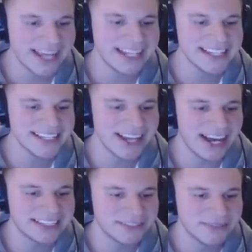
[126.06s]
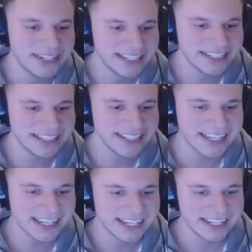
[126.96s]
man, this is awesome. The
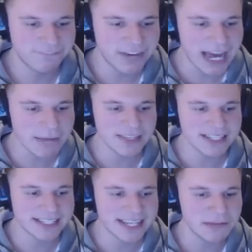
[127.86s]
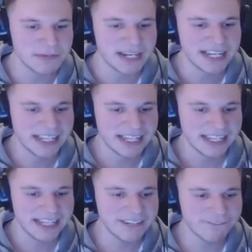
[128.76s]
like, the vibe of this game.
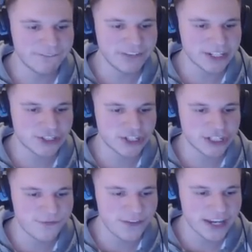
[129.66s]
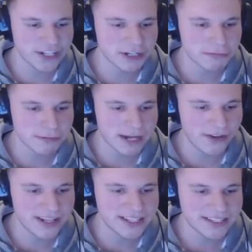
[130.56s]
Eating fish, just fishing
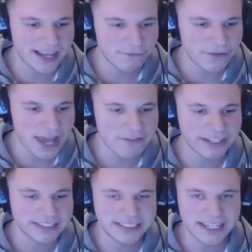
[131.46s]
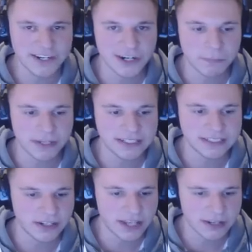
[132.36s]
around and stuff, having sea
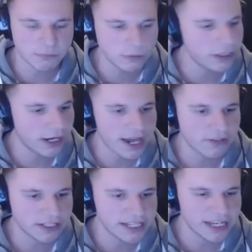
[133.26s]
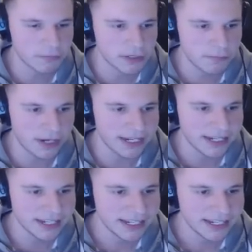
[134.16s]
herpes. Okay, not having sea herpes, but